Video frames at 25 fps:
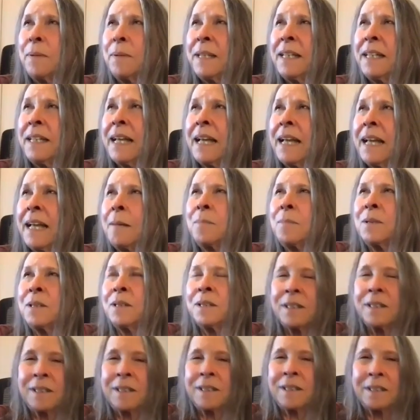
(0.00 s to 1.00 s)
being
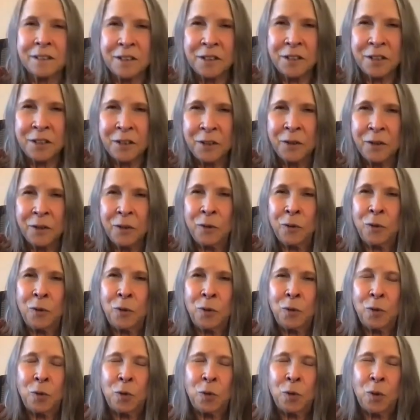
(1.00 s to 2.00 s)
able
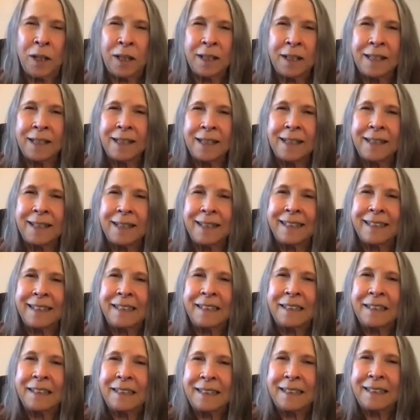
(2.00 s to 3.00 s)
to
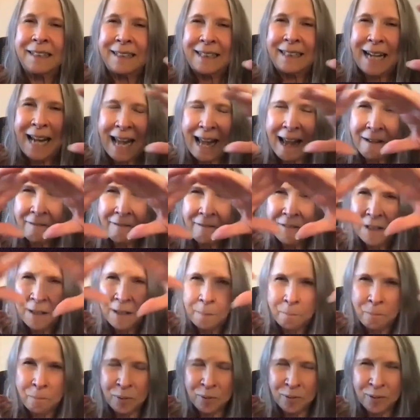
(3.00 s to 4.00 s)
have
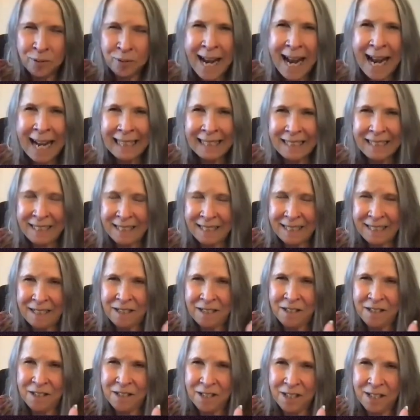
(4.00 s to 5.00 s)
a
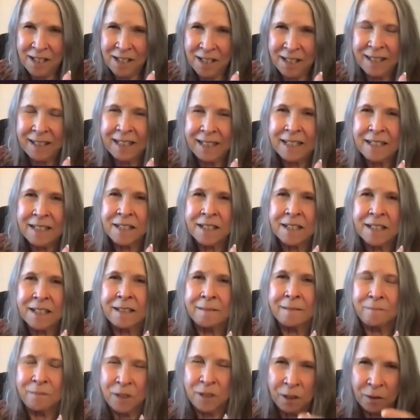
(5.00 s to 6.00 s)
practice is
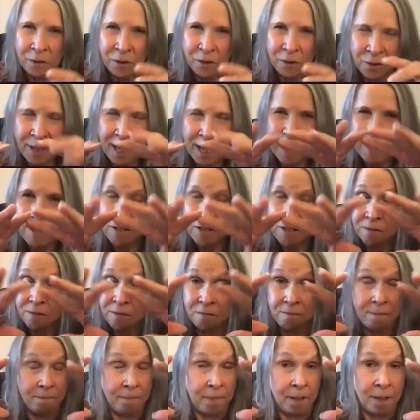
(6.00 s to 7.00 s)
a, you know, you guys
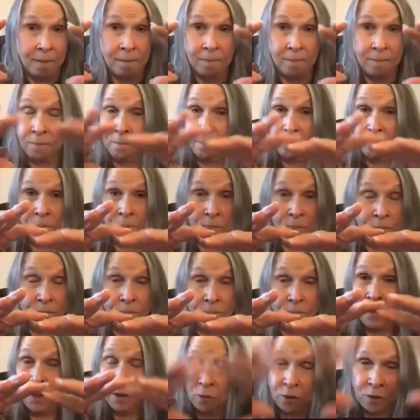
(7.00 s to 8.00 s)

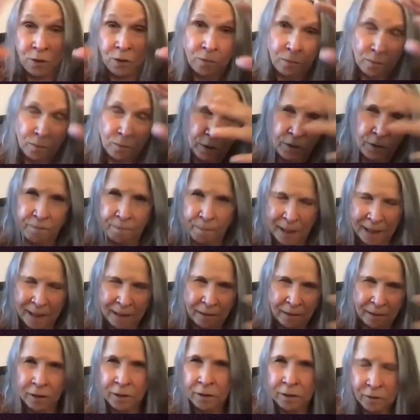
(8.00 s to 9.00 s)
you know you, you've
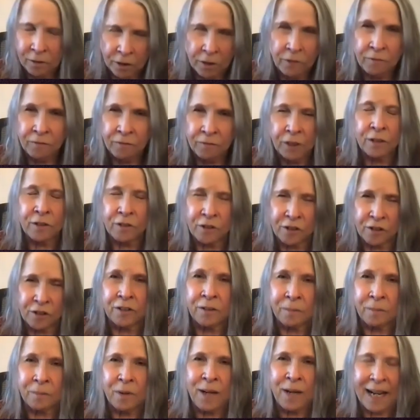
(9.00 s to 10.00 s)
been learned you've learned
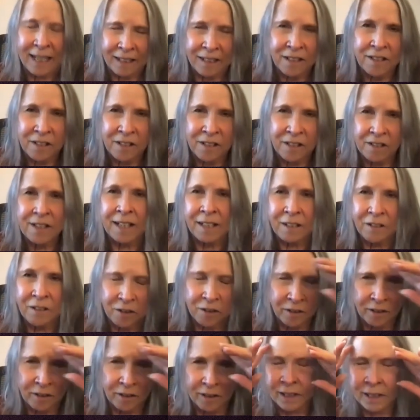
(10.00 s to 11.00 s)
certain practices like
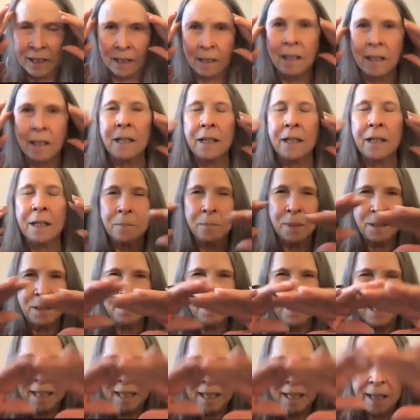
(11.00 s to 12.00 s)
circling
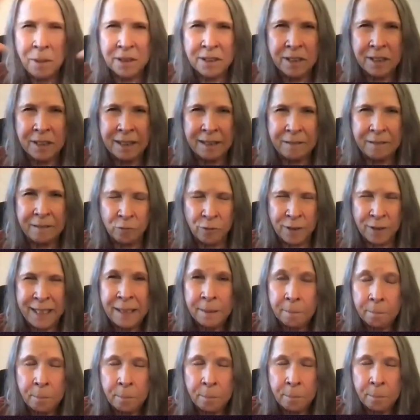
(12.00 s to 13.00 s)
but being able to
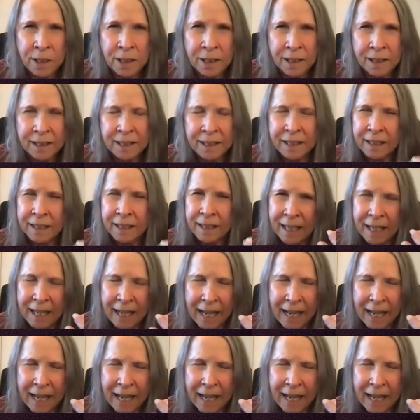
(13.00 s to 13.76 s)
read a book